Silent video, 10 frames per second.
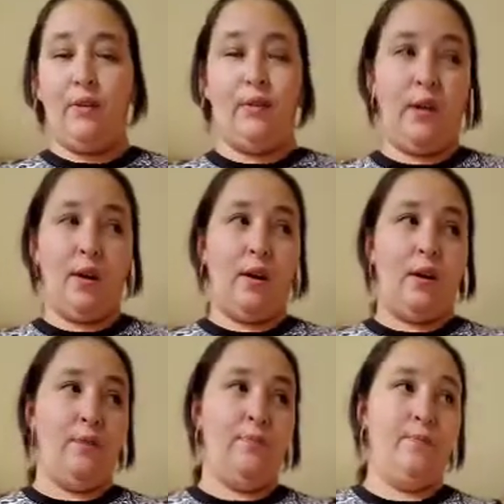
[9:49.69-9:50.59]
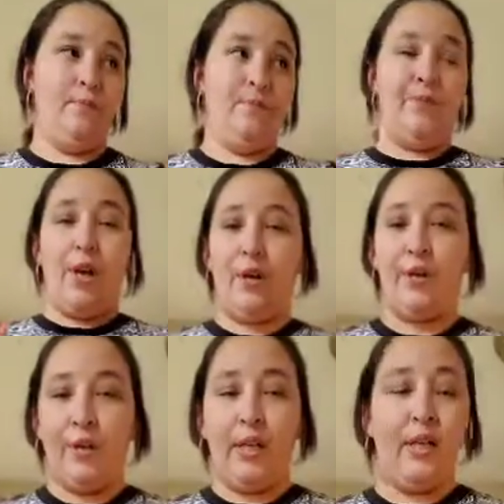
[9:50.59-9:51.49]
the
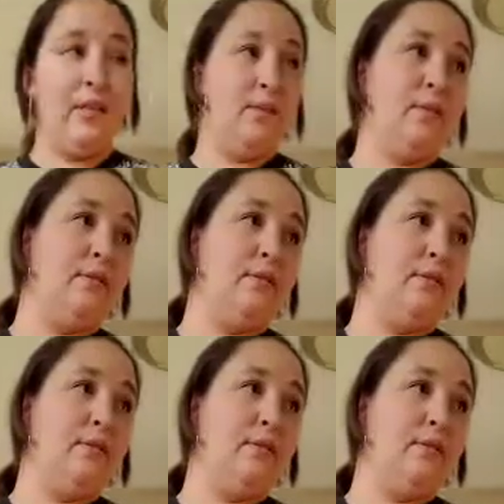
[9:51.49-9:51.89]
cookies.